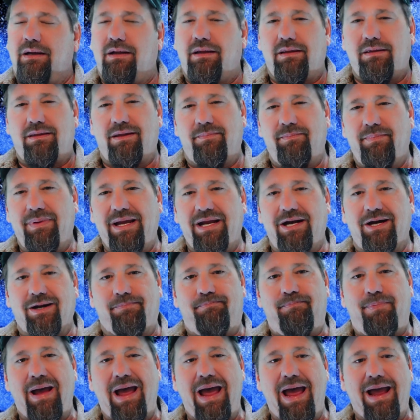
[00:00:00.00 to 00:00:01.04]
the meter
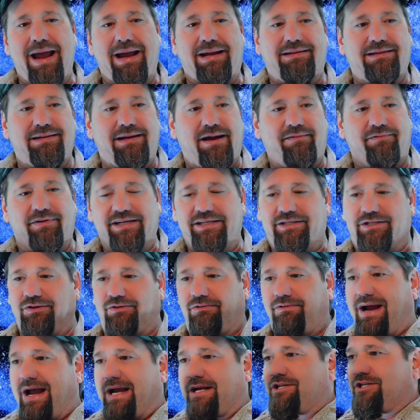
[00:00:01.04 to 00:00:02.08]
pegged in every
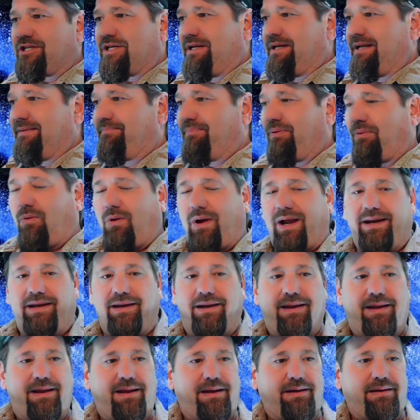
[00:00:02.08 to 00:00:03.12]
direction he
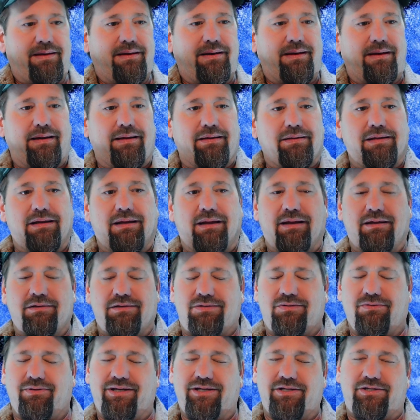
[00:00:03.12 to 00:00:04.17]
pointed it,
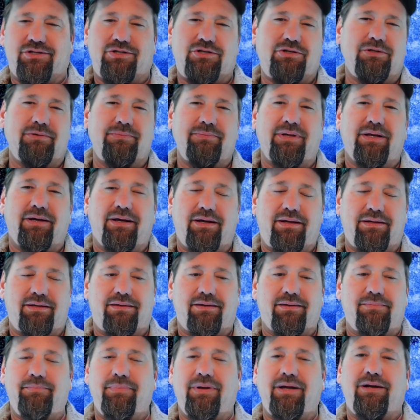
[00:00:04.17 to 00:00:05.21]
so he assumed
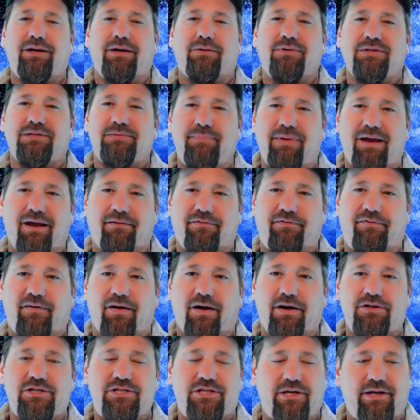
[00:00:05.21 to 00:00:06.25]
the meter was
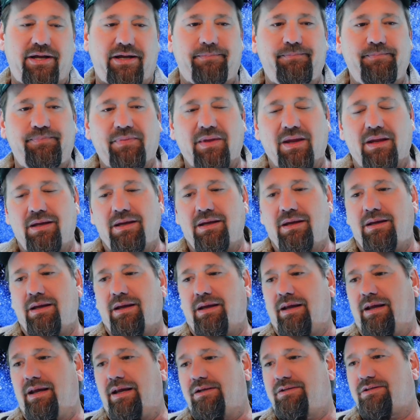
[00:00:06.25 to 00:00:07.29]
malfunctioning.
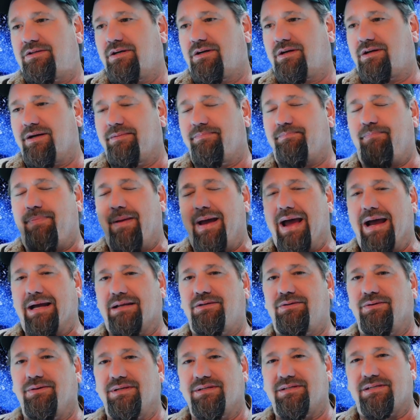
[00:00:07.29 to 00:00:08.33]
He took it back
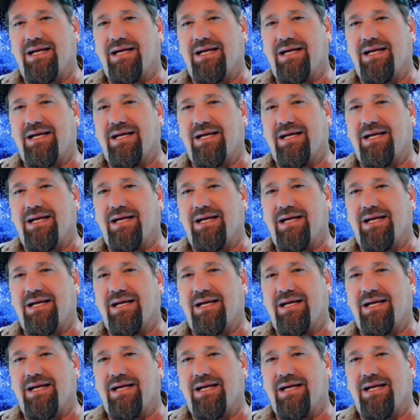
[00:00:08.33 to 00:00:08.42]
to his